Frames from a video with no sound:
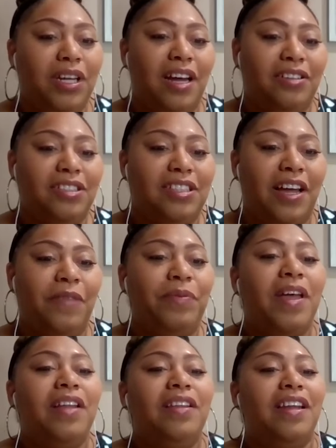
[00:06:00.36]
totally understand.
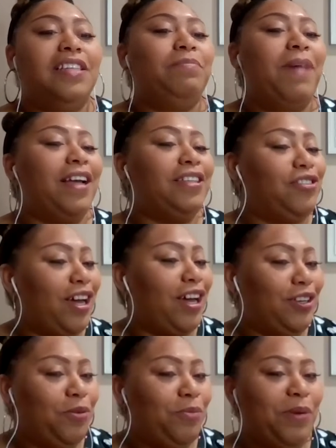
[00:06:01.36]
Now let's
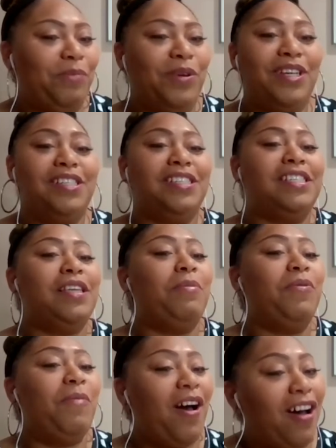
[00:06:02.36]
backtrack a little bit because
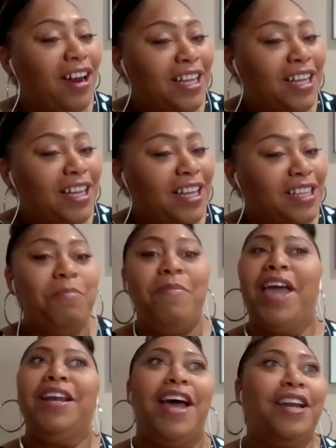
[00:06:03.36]
some of my audience
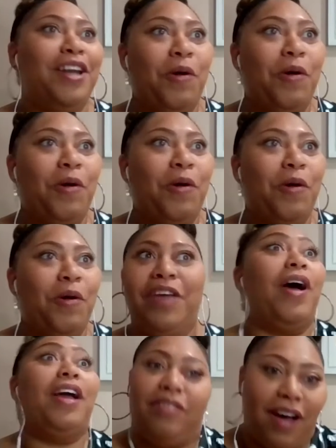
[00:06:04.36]
may not know, even
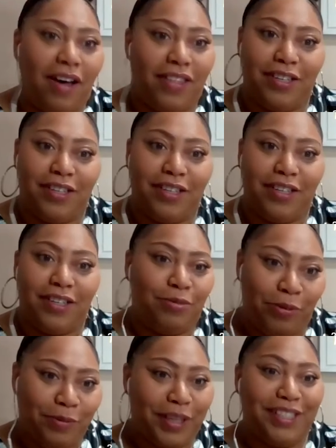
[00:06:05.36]
though I don't know how they don't
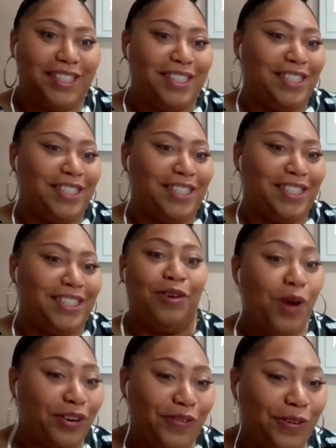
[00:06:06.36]
know you because you're
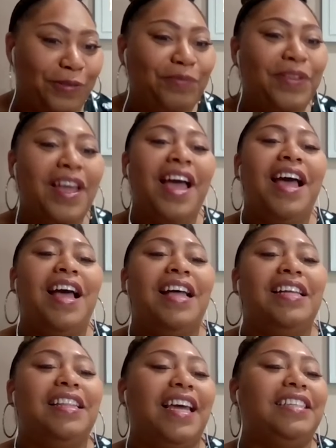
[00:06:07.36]
wonderful.
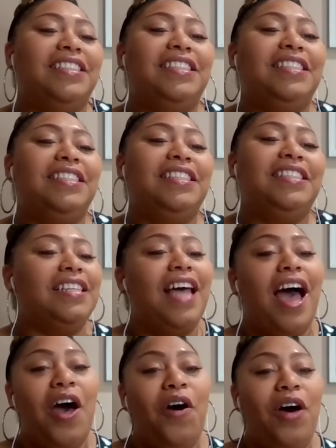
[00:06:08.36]
Like just tell
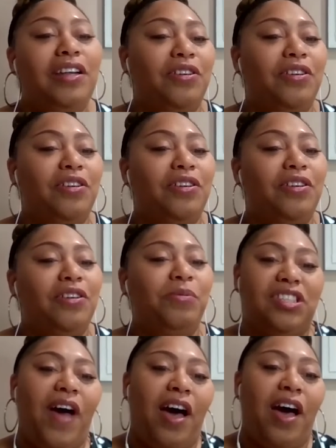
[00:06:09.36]
us how a little bit of
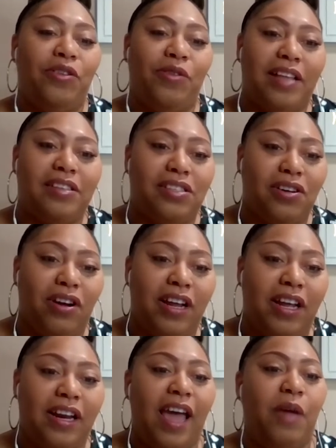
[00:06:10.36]
just of how you got
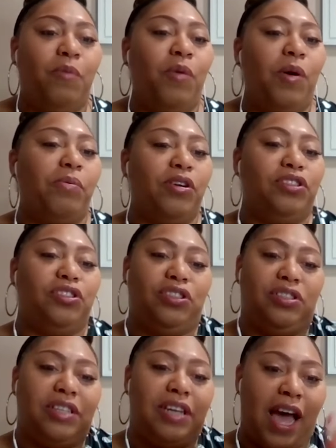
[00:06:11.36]
started and what brought
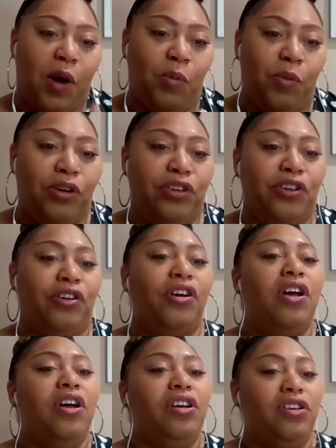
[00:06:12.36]
you to now where
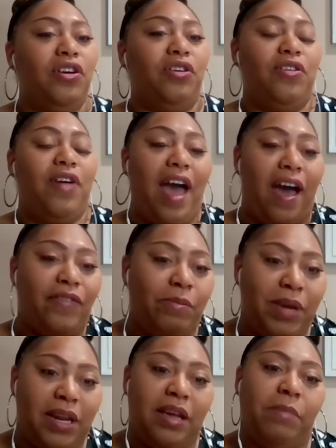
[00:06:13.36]
you're, you know, you
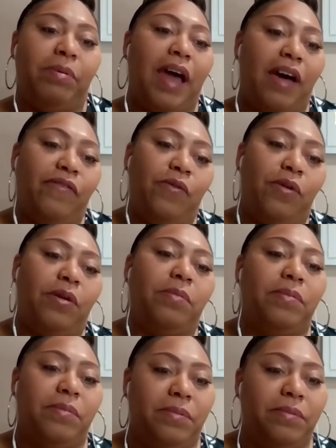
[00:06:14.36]
have the media
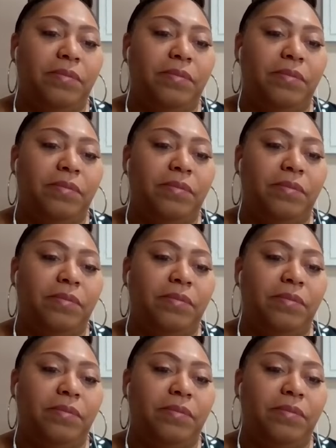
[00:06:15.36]
platform.